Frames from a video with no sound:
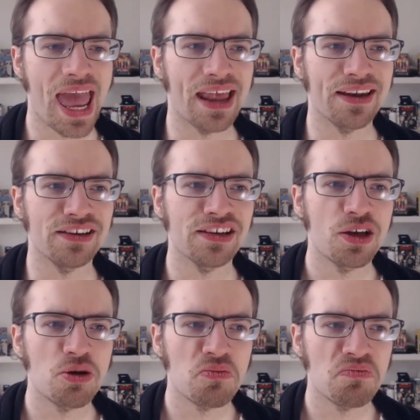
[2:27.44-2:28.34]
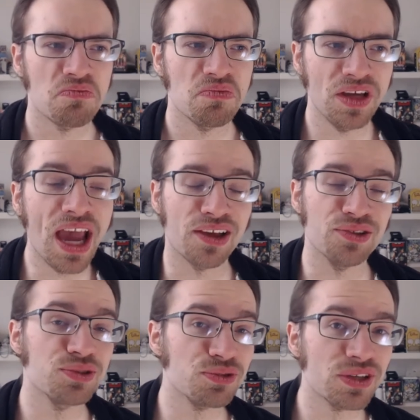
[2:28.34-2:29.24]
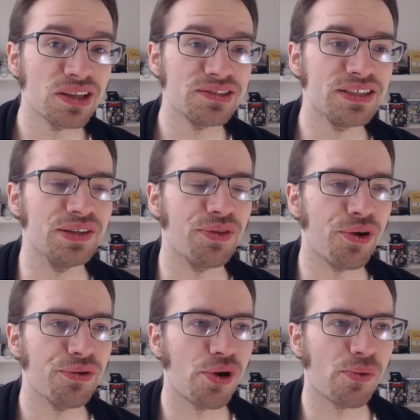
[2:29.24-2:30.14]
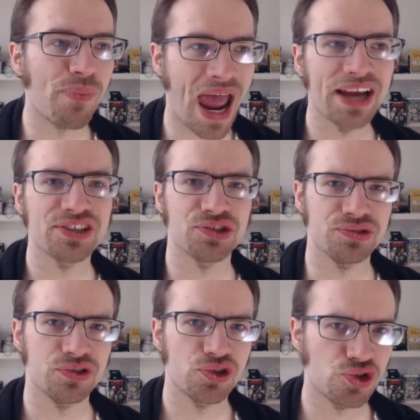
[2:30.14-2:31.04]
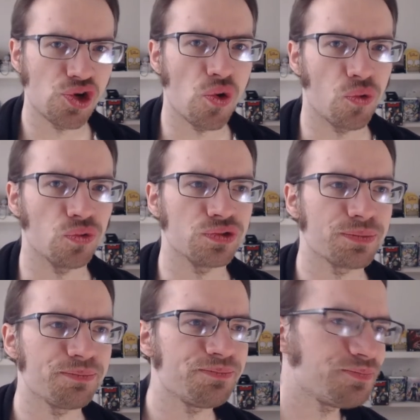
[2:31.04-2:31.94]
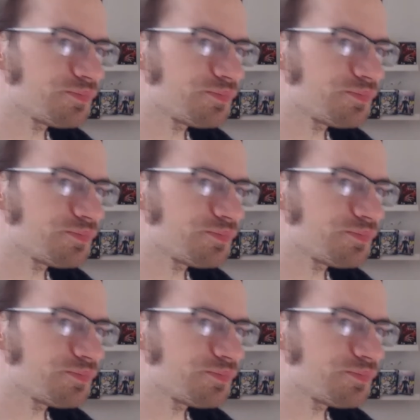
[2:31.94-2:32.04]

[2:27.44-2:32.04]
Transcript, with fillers: And yeah, you can really see their, their passion shows.